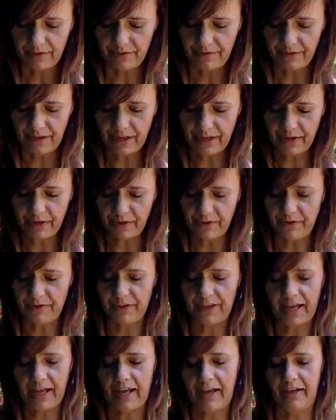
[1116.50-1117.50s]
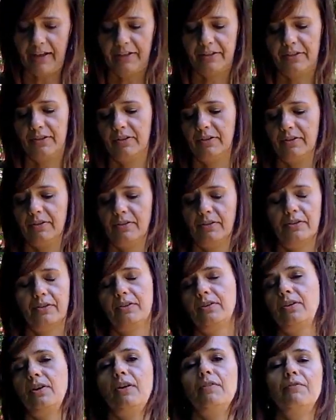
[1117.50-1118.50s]
feel that
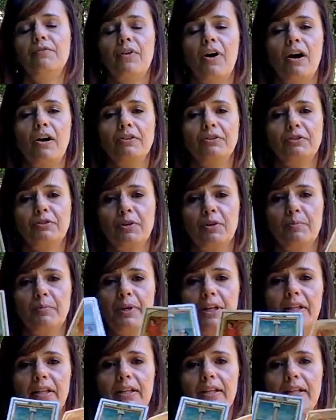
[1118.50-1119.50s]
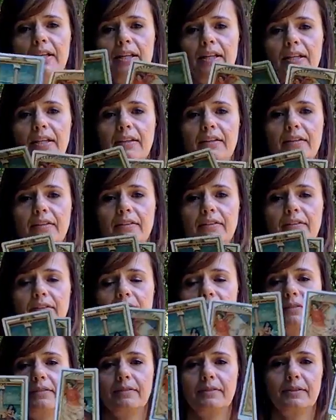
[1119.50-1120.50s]
vulnerability
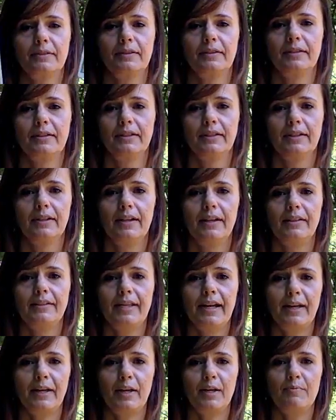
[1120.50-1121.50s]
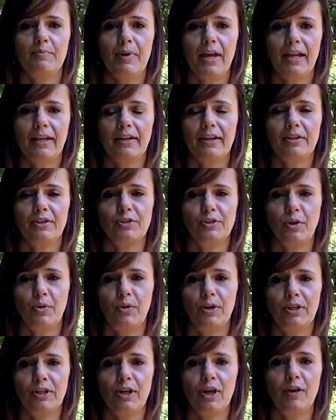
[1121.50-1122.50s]
that can make us so
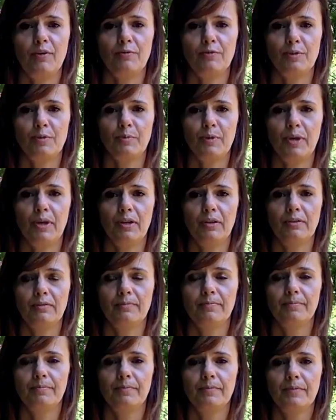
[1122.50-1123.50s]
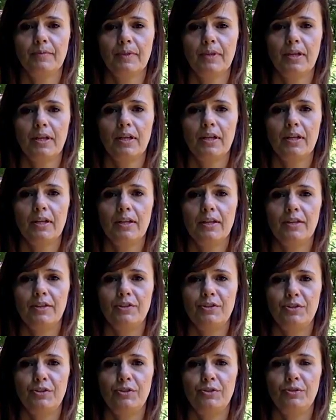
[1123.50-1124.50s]
uncomfortable.
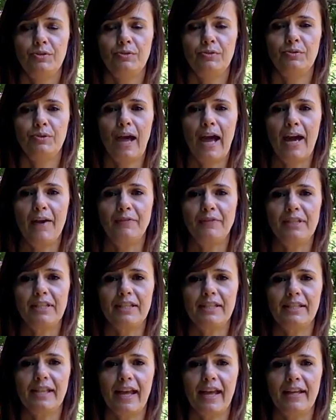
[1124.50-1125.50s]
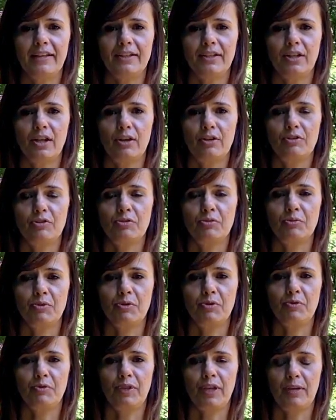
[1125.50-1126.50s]
To have to stand in our
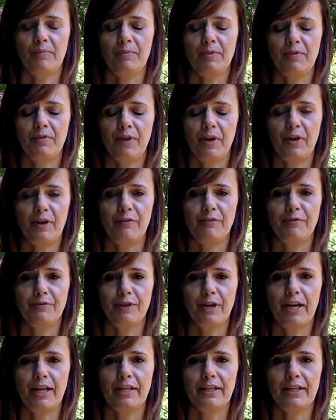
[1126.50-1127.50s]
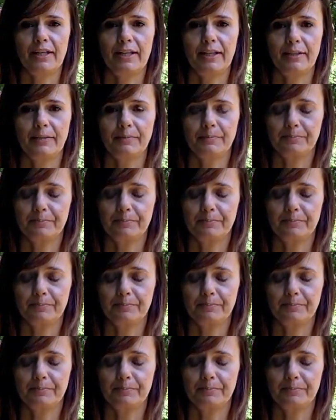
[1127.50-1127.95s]
truth can be very frightening.